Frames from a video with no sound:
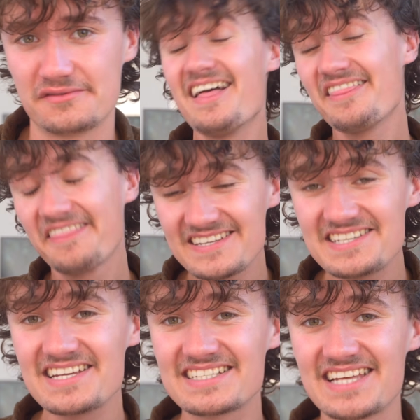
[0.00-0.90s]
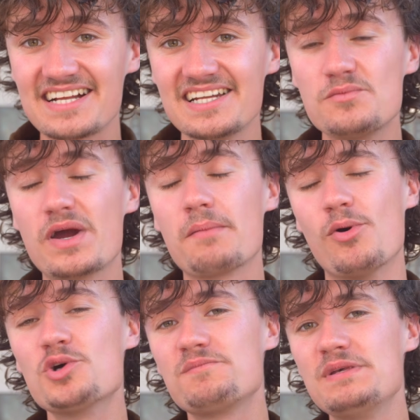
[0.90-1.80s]
And this is exactly where
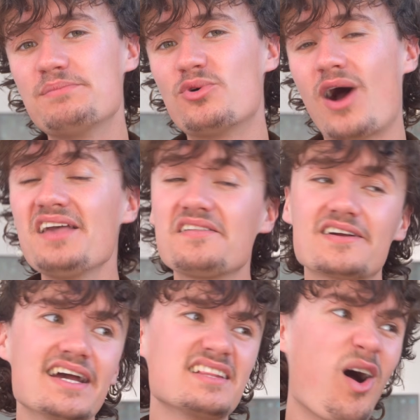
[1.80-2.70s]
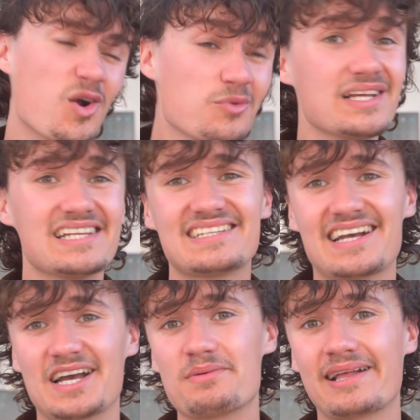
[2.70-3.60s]
most people either get
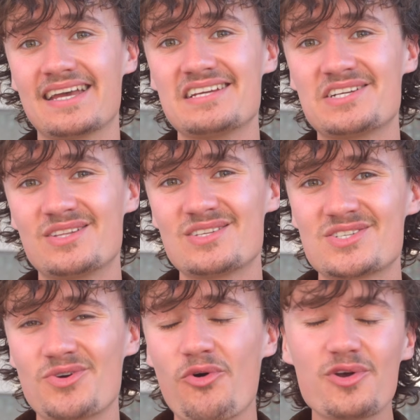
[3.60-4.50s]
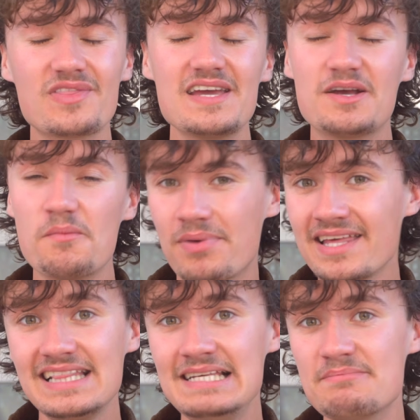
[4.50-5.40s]
unrealistic expectations or they
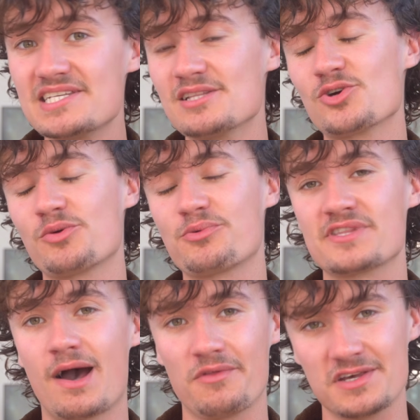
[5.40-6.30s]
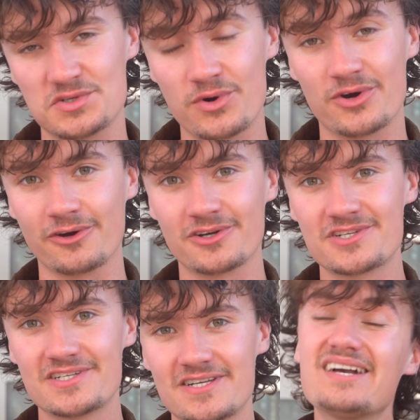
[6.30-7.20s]
completely misinterpret how this
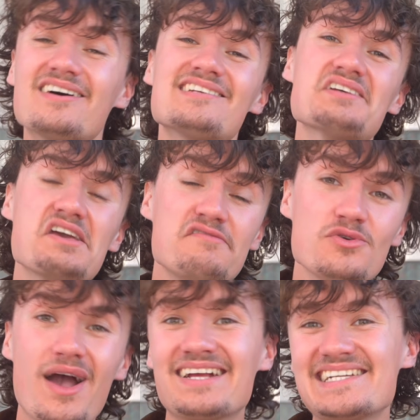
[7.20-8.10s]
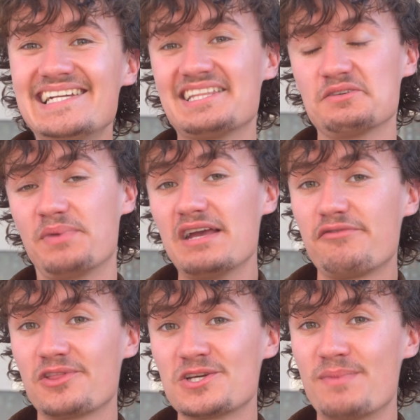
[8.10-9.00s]
works. Because if you actually had to pay
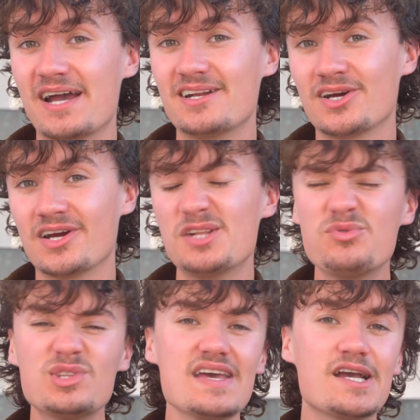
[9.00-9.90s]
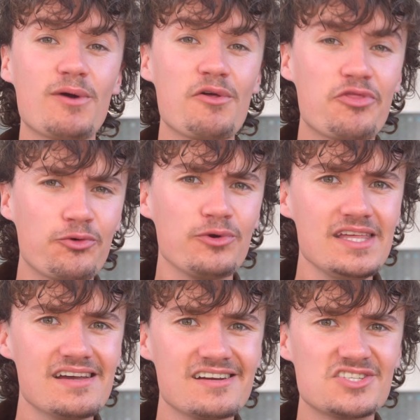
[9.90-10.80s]
for this miner, it would take around 3
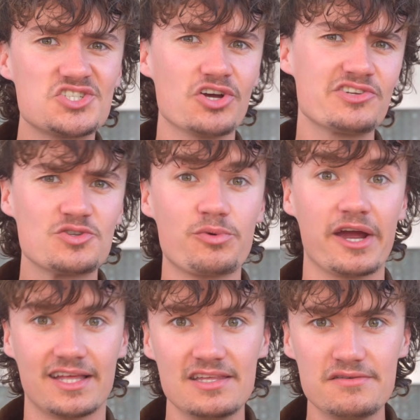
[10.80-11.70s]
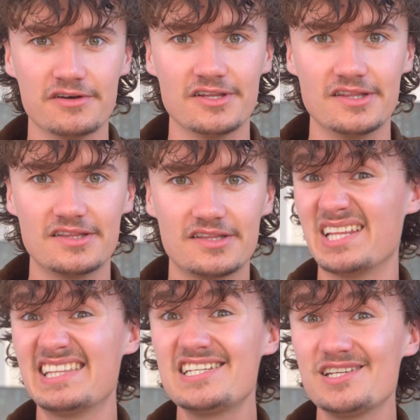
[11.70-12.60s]
years just to break even. But
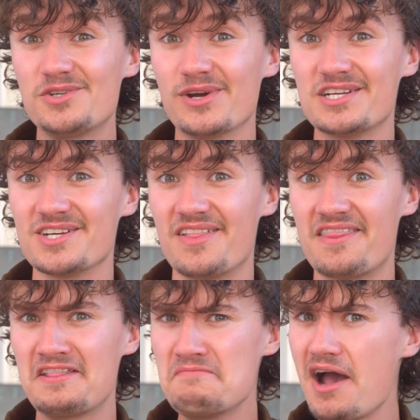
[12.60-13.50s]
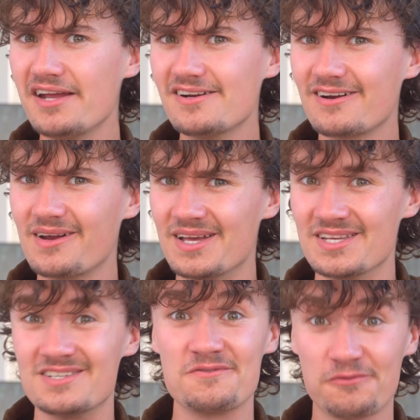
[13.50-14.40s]
in this situation, the miner
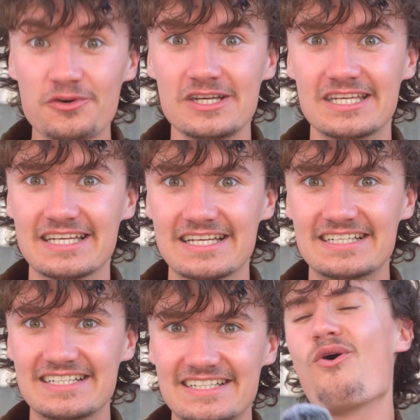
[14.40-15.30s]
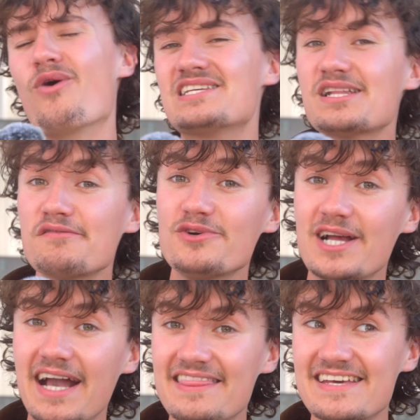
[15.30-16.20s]
is free. So instead of
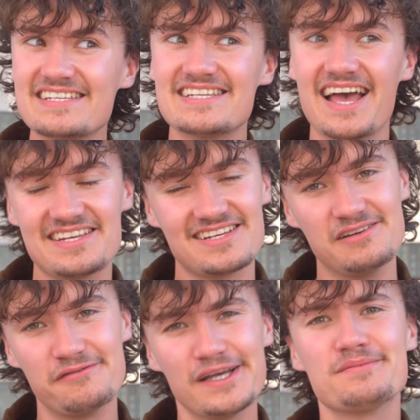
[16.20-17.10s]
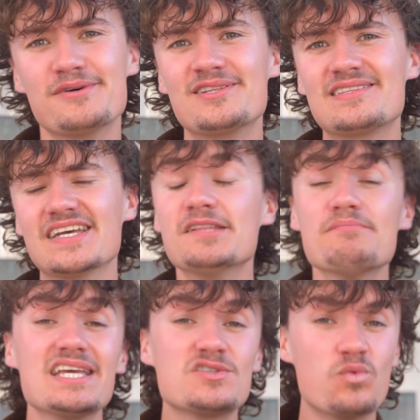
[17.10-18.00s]
looking at this as an investment, it
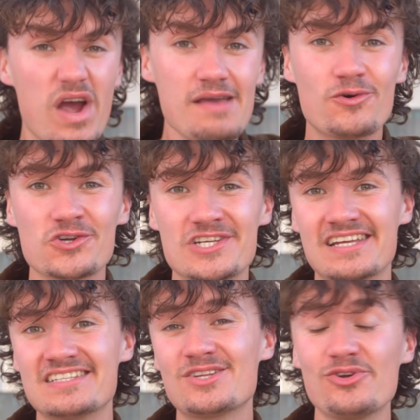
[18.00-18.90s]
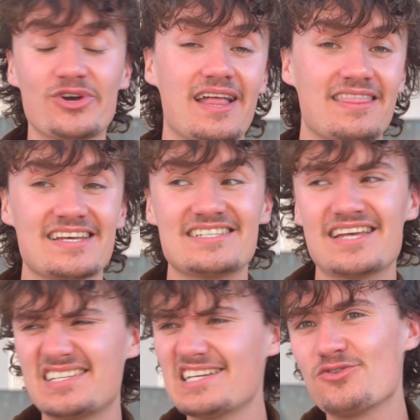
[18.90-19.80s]
makes way more sense to look at this
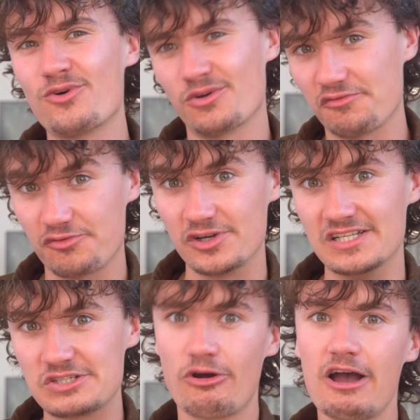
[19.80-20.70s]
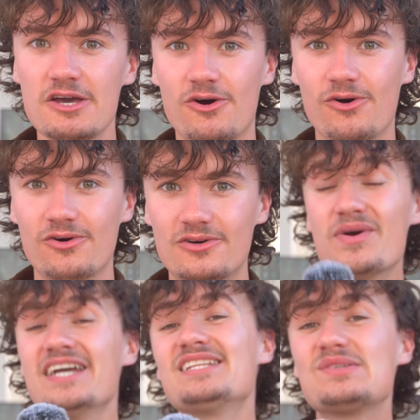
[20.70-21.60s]
as a sort of free trial. A
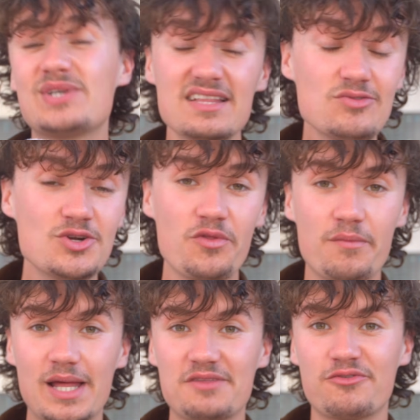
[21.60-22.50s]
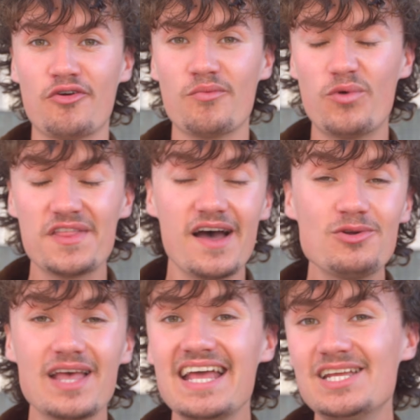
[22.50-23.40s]
way to get to know the platform
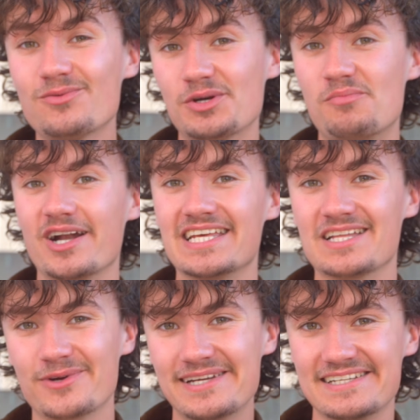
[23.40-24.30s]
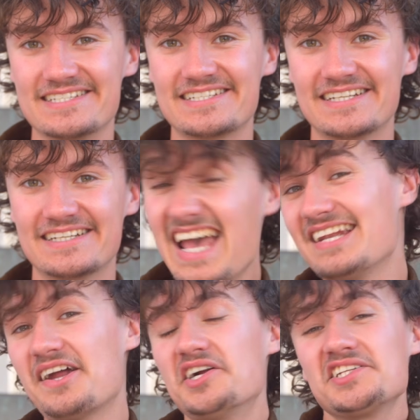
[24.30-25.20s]
without any real money at risk.
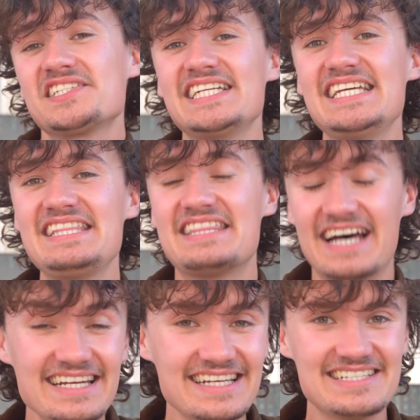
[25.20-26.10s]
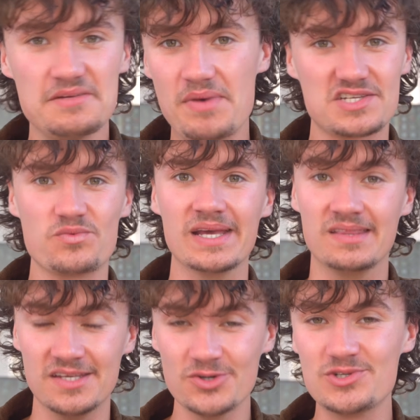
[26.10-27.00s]
And honestly, that is the best way
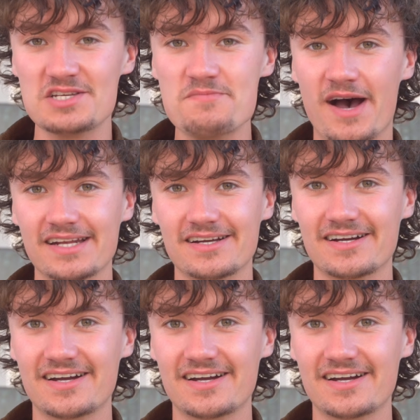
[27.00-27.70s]
to use this miner.